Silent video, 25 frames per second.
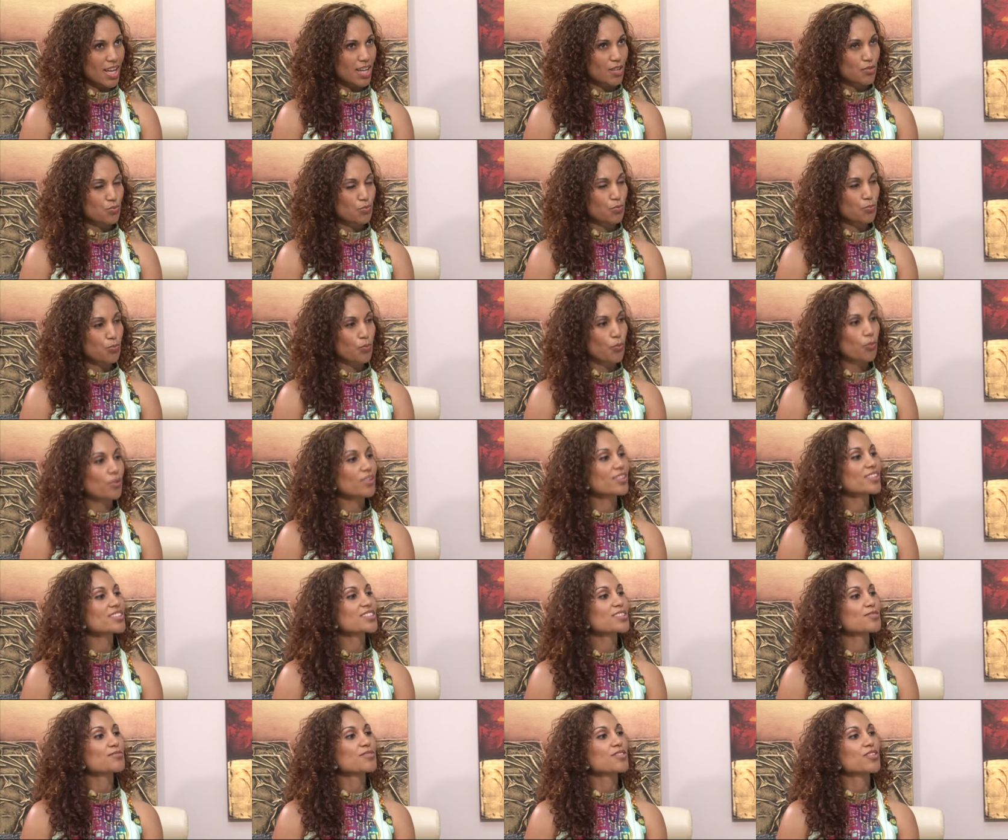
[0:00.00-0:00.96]
And what
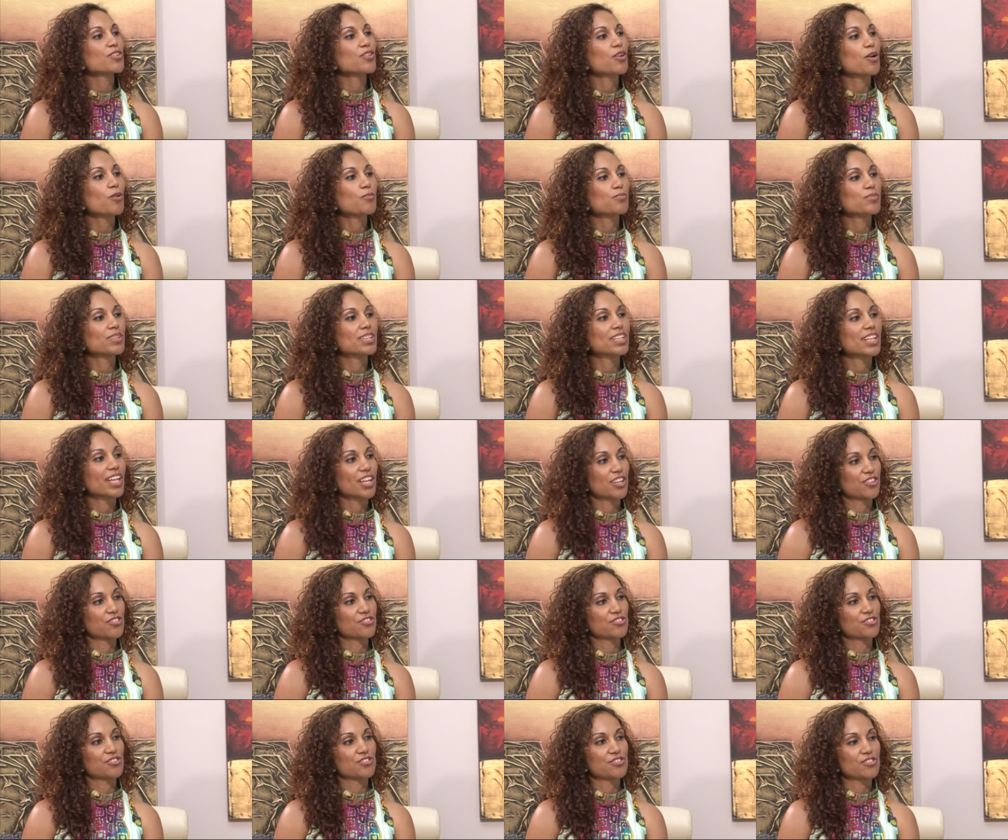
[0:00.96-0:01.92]
are some of the
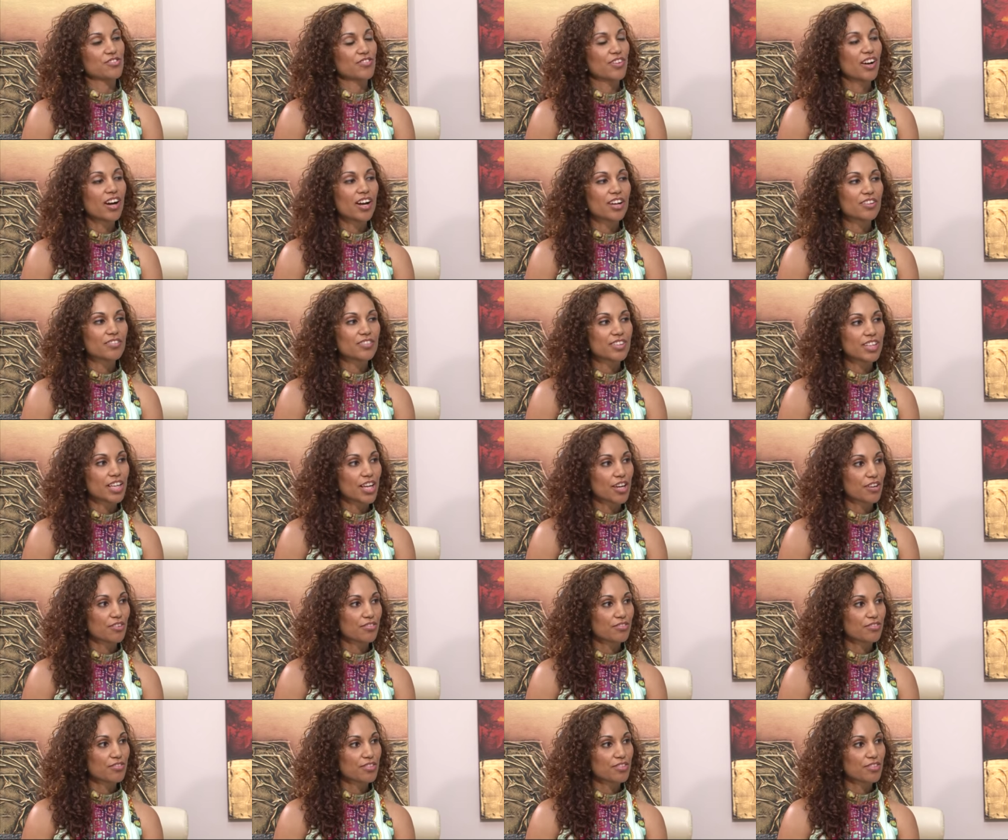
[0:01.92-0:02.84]
complications of IVF?